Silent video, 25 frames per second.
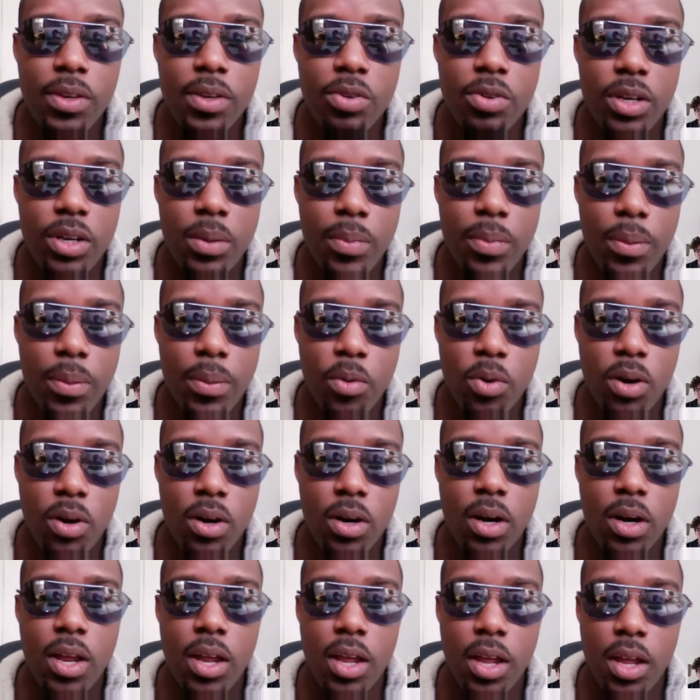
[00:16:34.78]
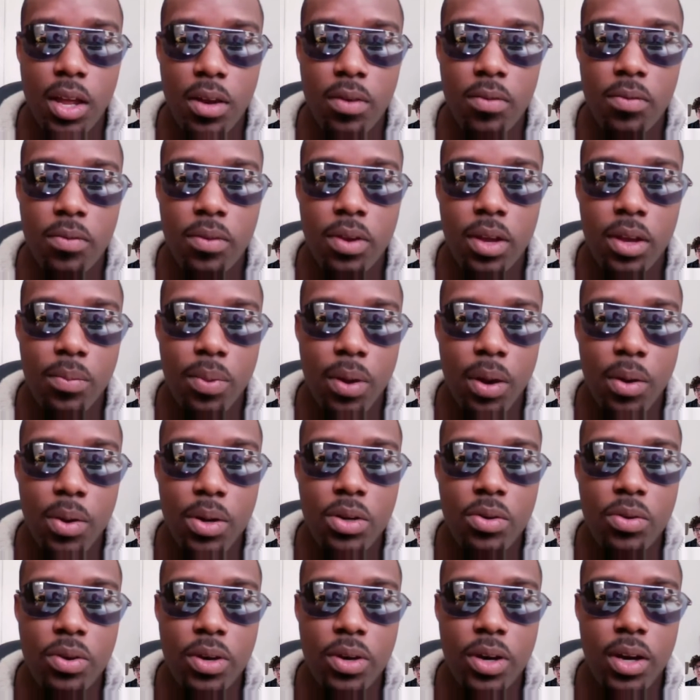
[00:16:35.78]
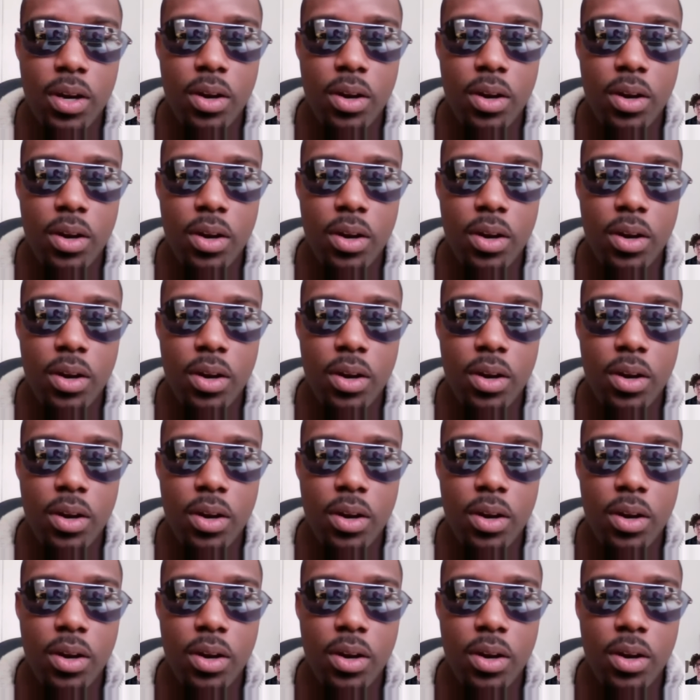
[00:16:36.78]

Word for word: written a memoir in in poetry